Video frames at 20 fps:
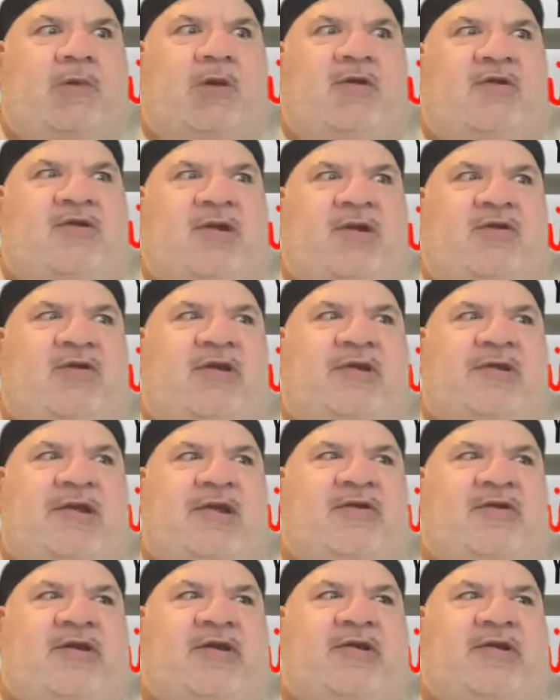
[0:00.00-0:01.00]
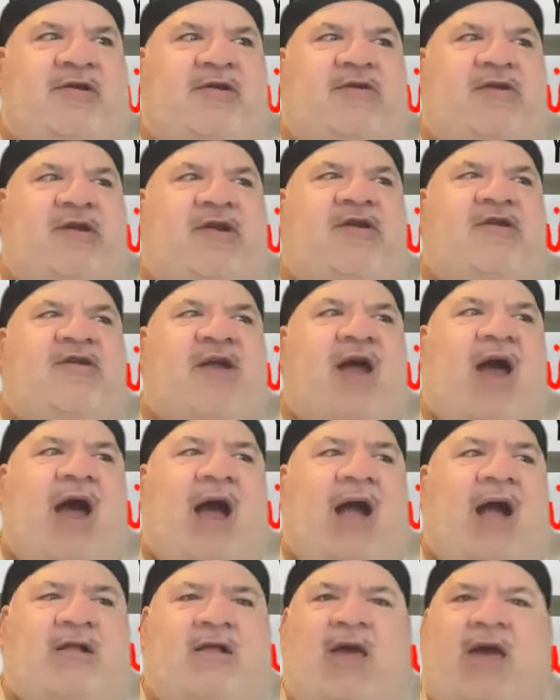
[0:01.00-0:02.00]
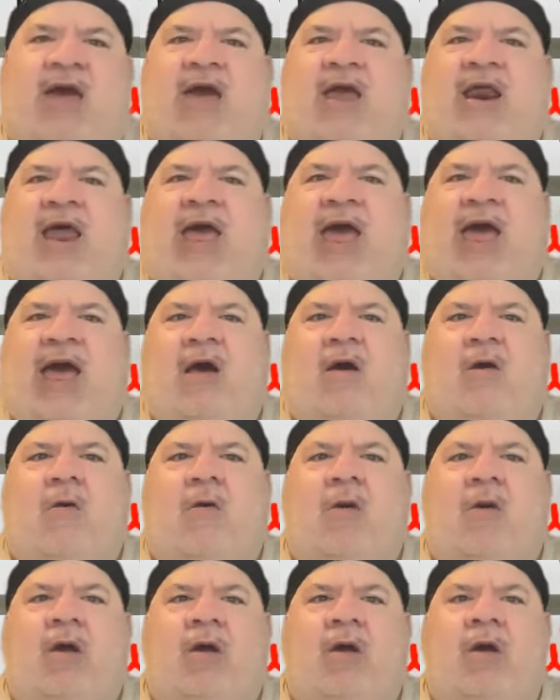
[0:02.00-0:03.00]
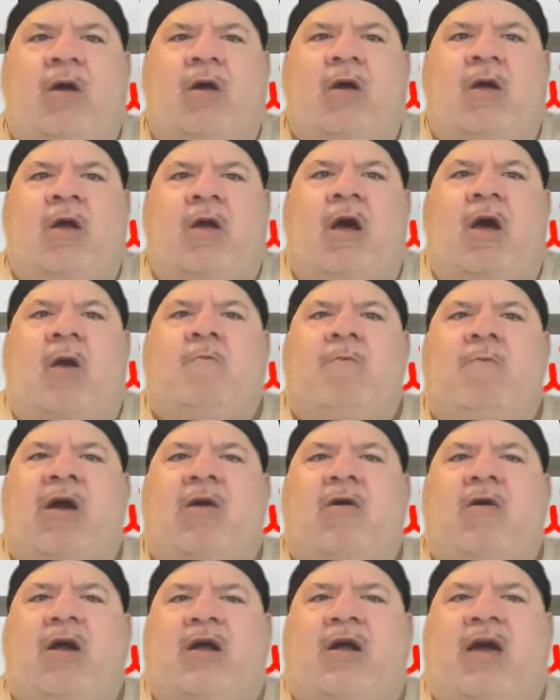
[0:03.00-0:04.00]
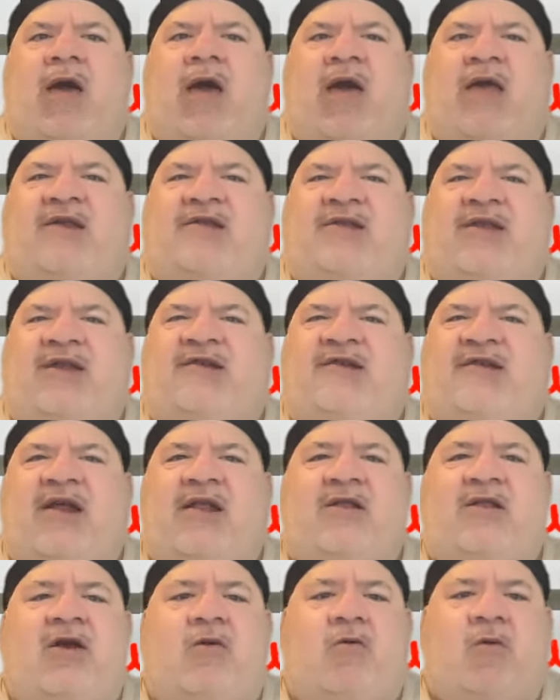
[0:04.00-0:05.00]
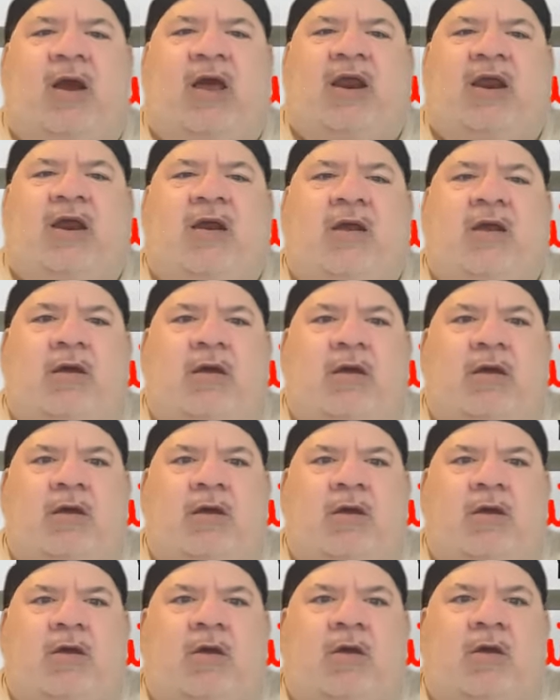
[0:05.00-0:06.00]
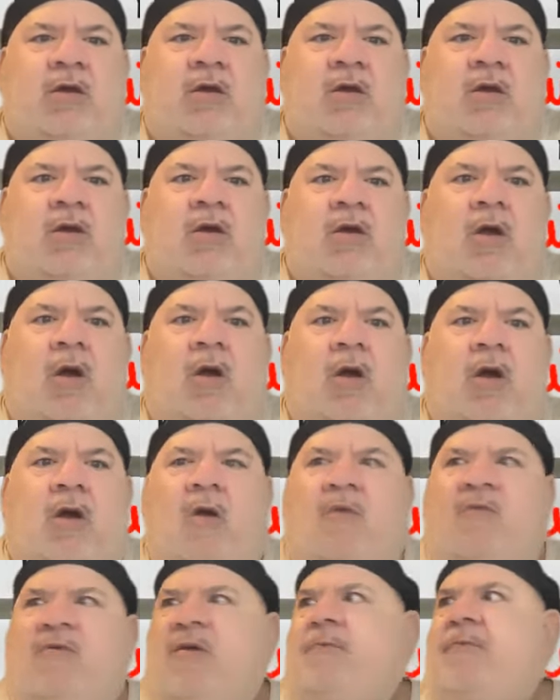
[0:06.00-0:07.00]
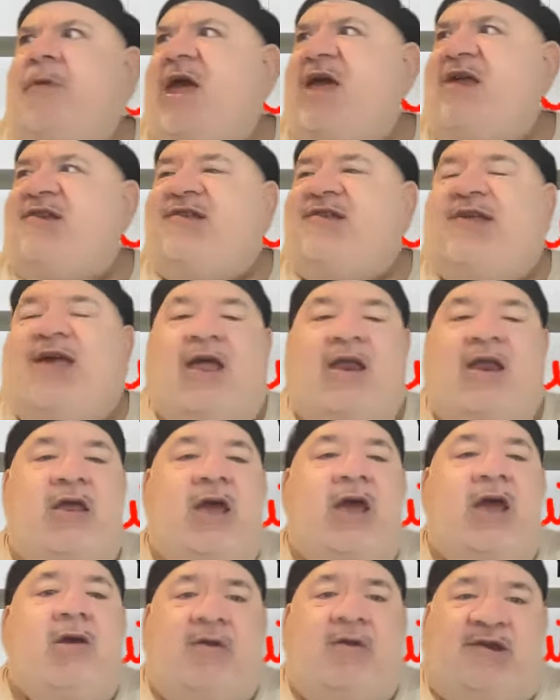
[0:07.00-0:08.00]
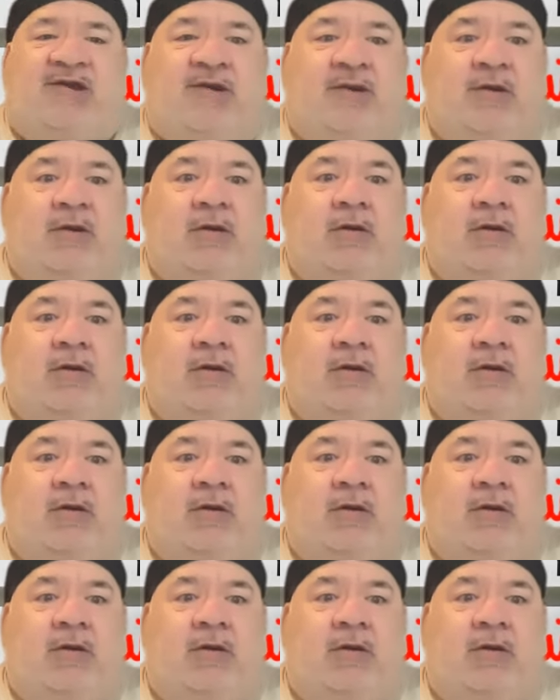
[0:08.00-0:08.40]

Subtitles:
she just says she's shocked at how America has disintegrated over the past 10 years.